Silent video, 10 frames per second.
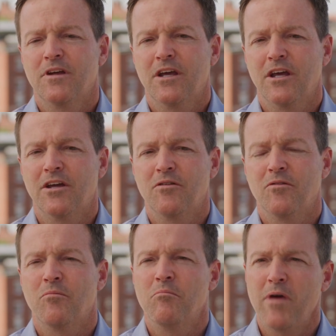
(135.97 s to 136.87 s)

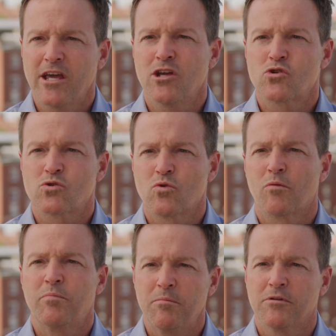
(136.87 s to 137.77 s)
in making
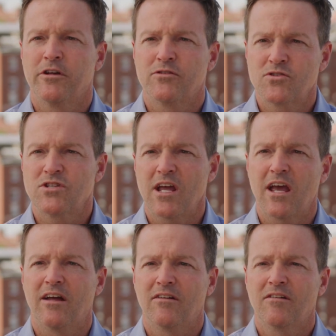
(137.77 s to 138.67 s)
sure people
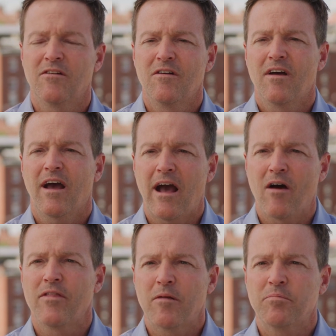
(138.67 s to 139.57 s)
understand
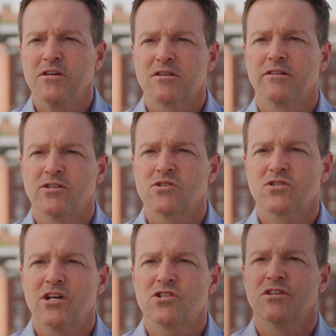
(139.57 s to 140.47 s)
how that piece of
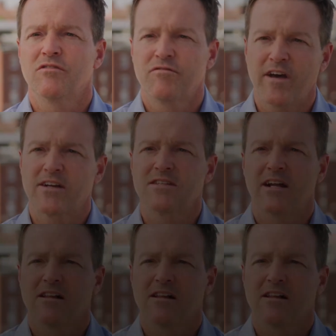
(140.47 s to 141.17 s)
legislation affects that